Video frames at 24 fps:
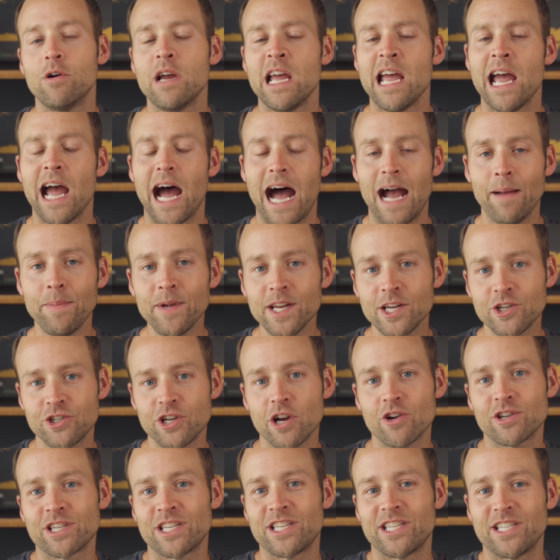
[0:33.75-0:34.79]
I'm going to
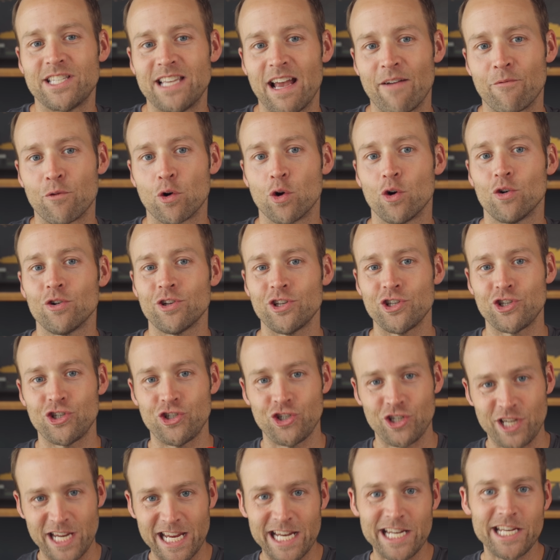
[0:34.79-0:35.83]
share several
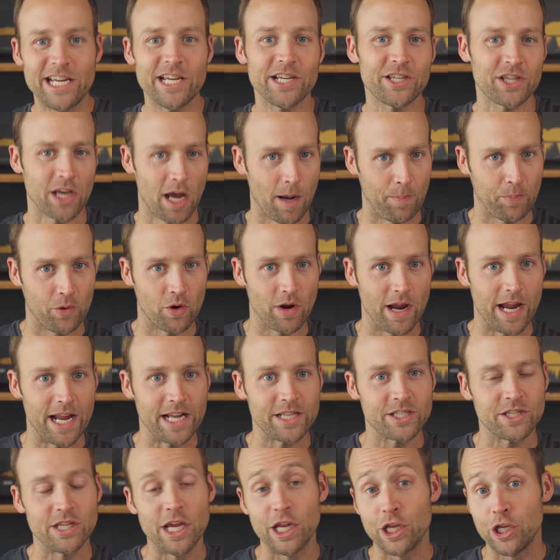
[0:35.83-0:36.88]
genius
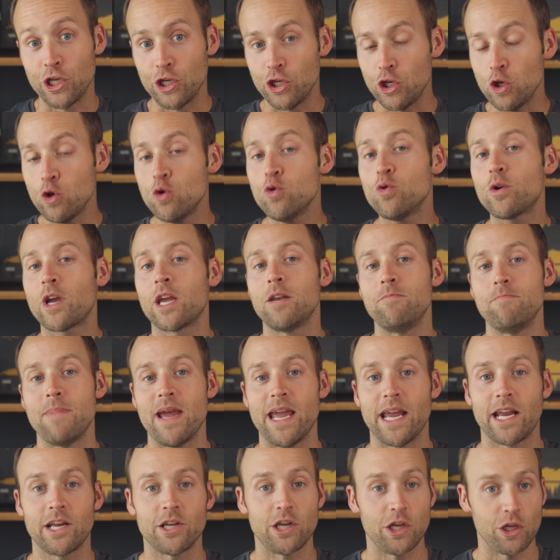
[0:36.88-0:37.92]
upgrades that you can
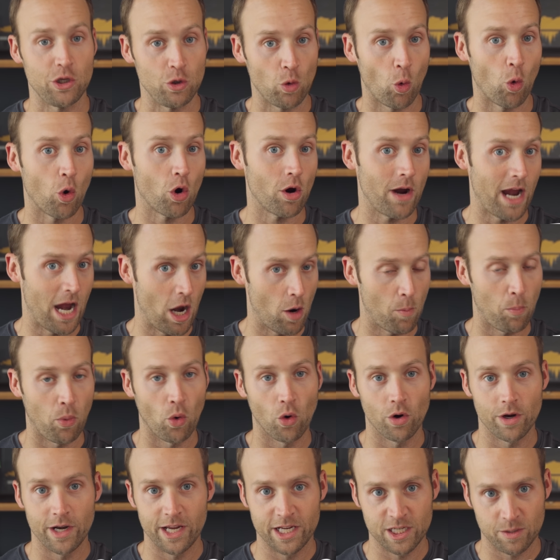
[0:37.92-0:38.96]
make to your
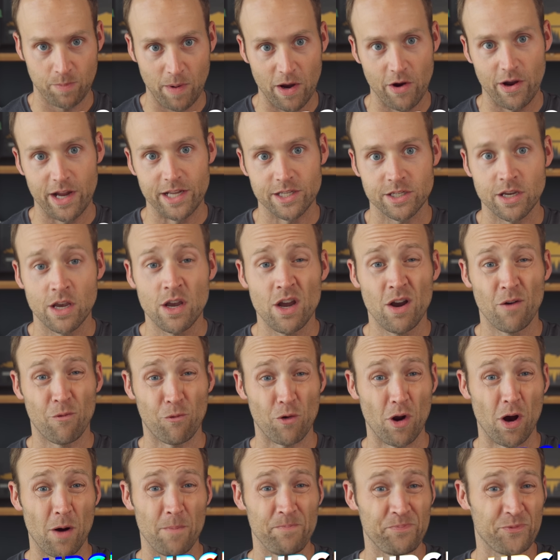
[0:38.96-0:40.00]
airport experience,
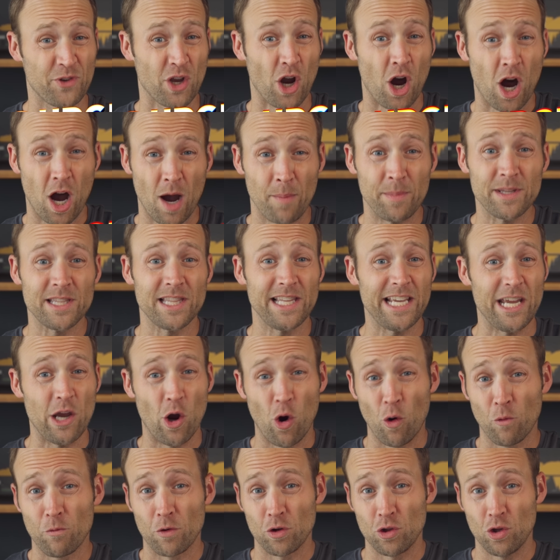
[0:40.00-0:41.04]
from commonly
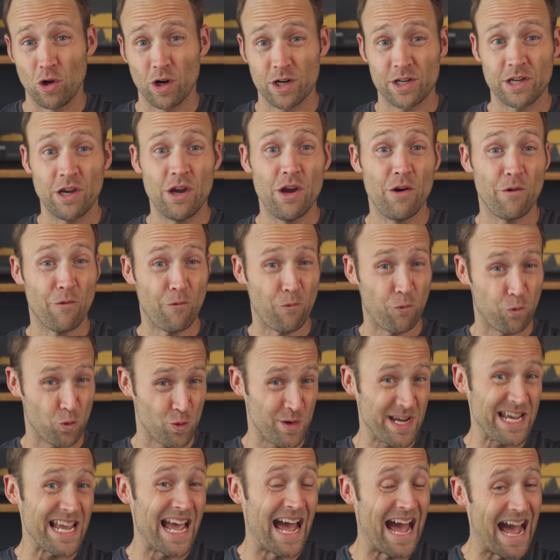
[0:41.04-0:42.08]
overlooked
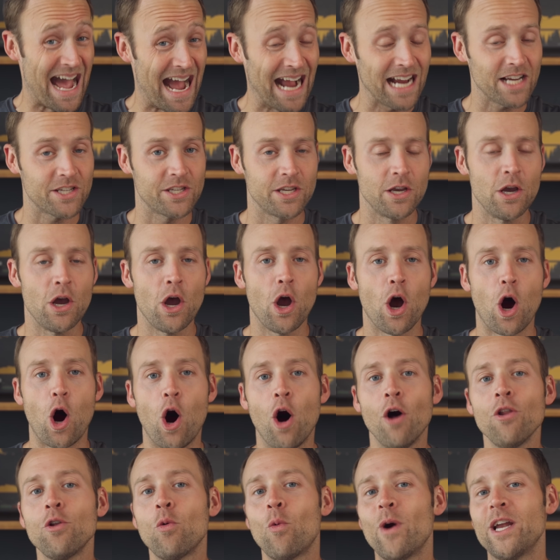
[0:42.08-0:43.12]
free hacks
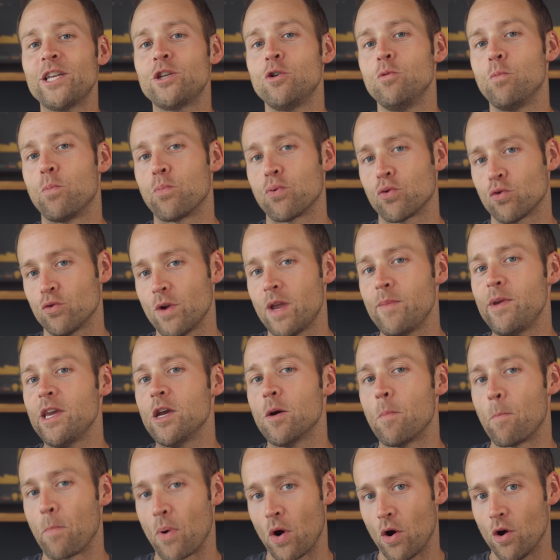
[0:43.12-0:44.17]
all the way to
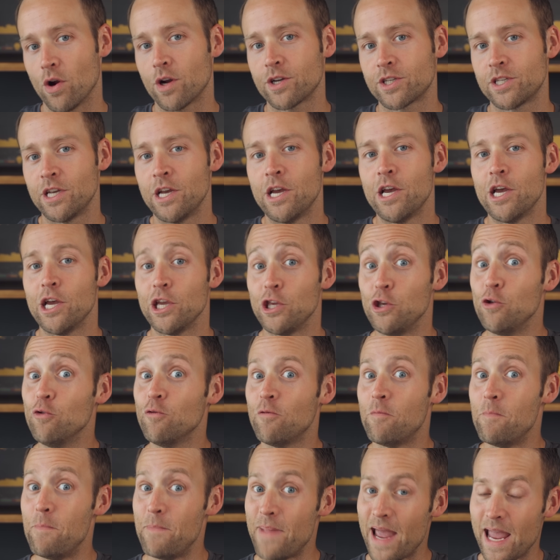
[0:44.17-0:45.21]
premium perks
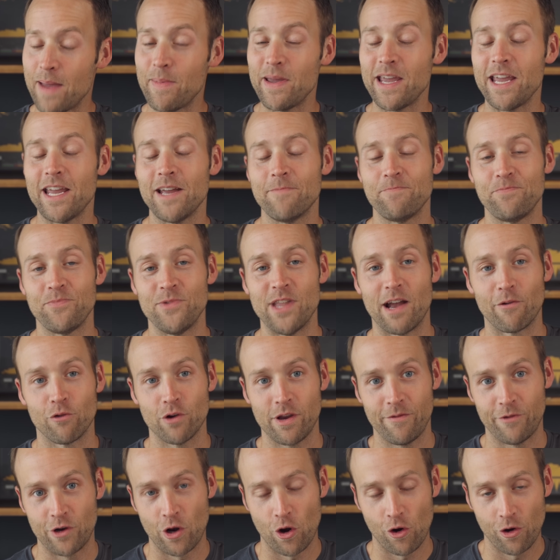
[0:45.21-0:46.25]
you've maybe never
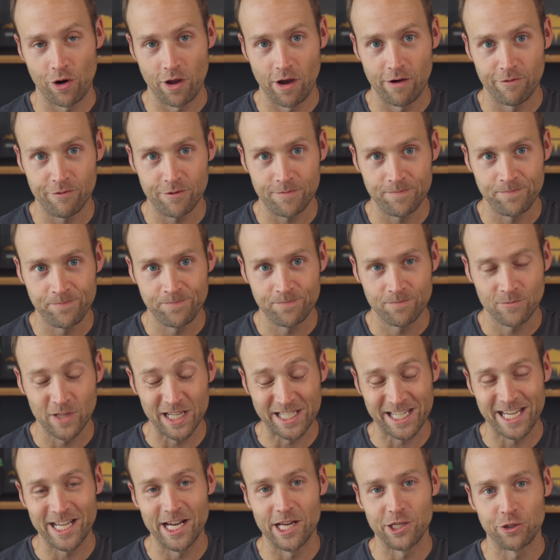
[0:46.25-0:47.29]
even heard of.
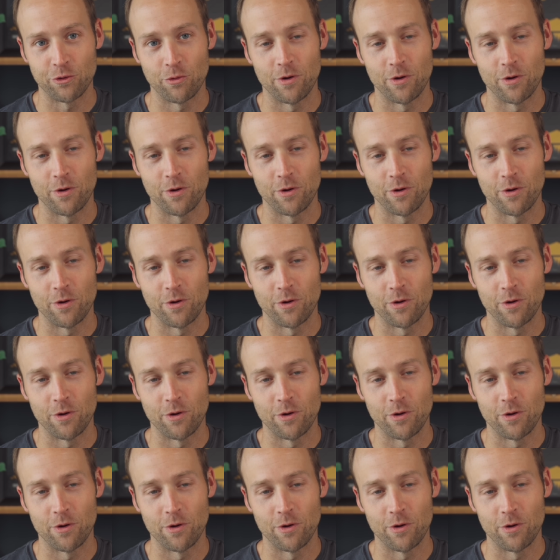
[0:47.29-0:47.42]
Let's get into